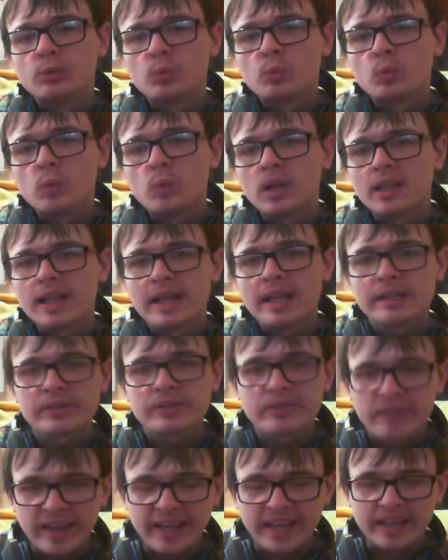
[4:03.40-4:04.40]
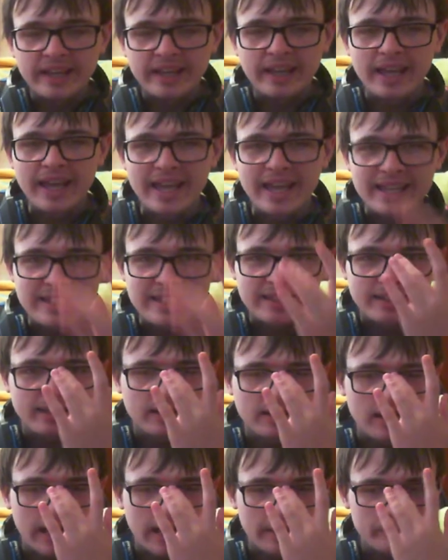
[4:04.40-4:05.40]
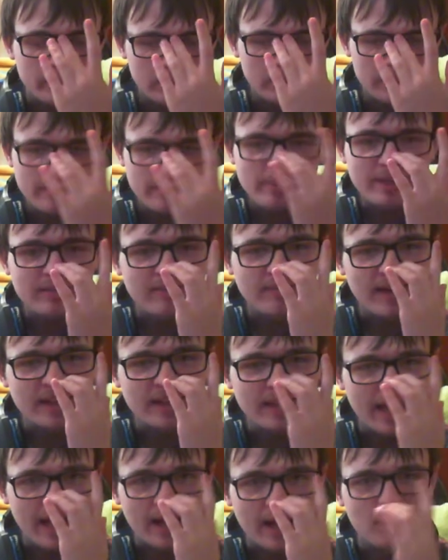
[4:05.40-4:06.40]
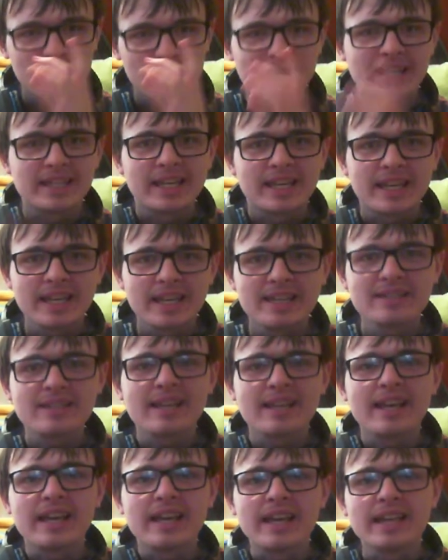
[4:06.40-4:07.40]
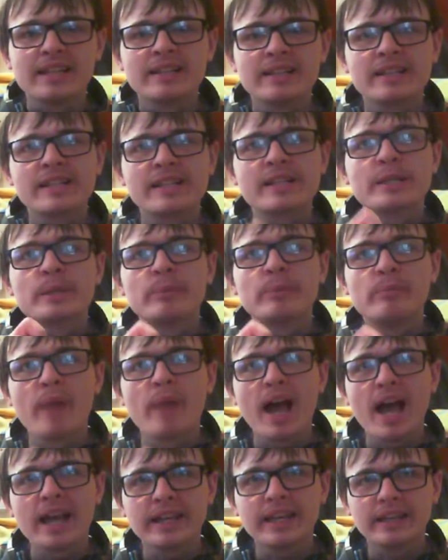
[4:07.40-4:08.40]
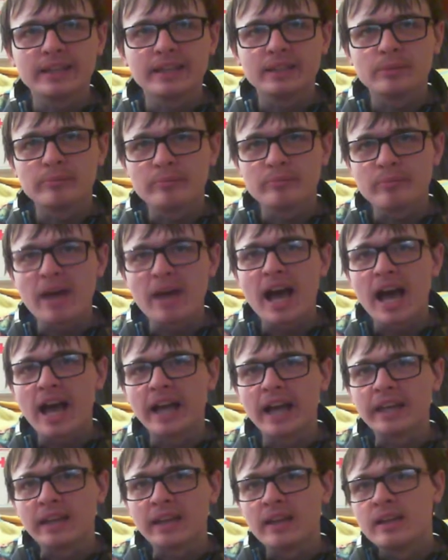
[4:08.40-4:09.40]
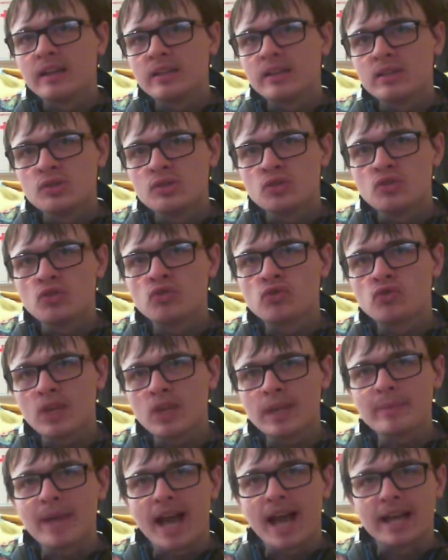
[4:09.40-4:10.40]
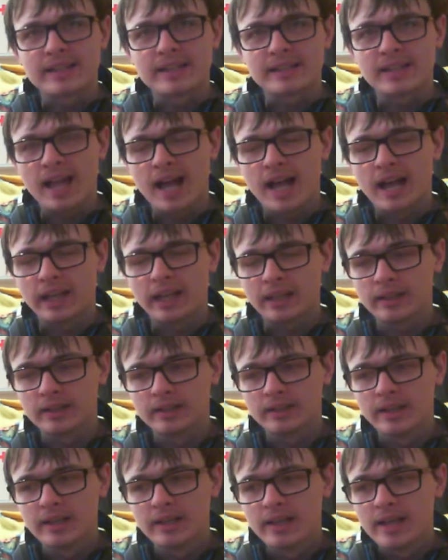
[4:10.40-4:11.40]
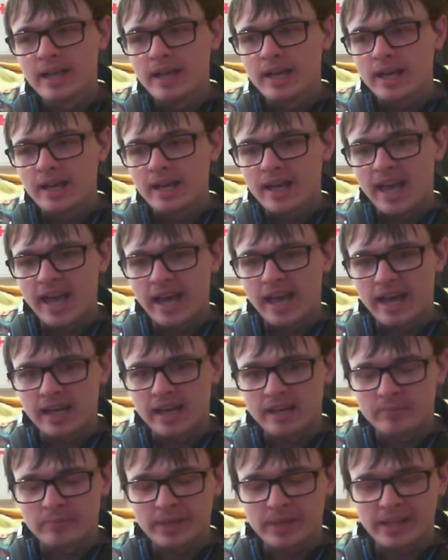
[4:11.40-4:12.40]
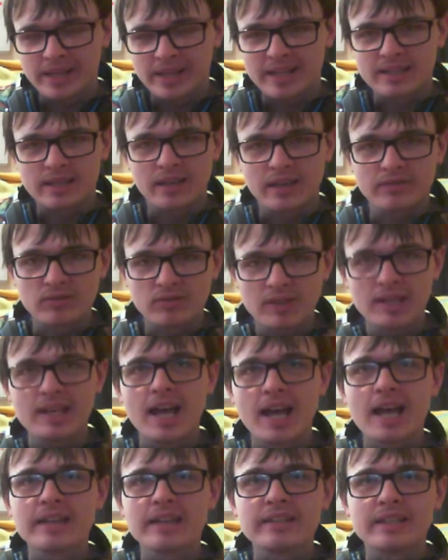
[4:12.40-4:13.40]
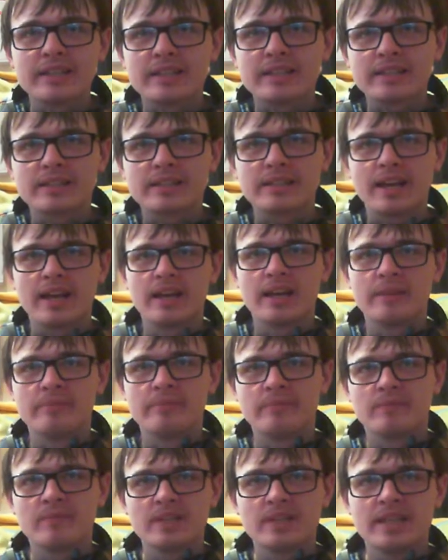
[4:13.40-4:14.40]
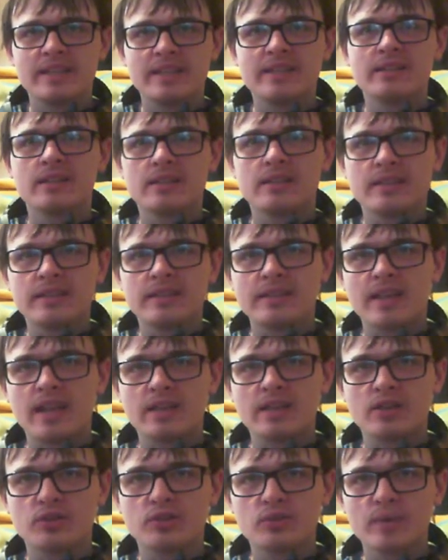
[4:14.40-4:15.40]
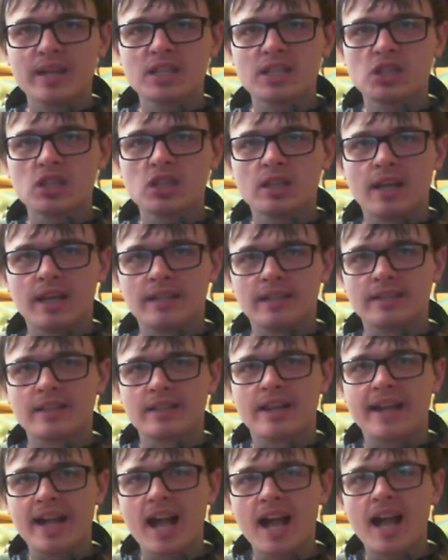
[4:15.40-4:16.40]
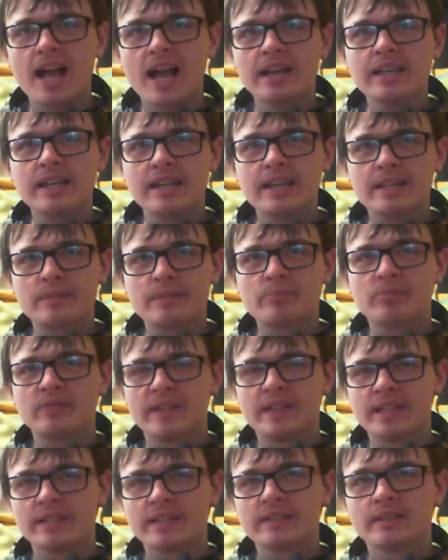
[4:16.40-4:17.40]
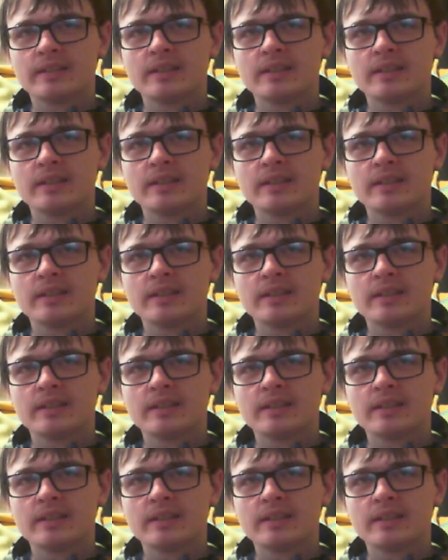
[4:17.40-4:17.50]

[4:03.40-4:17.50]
one last thing, I will admit right now, it is inspired by the Dreamcast guy. But instead of Dreamcast, it's the Nintendo Switch, and instead of guy, it's Brit.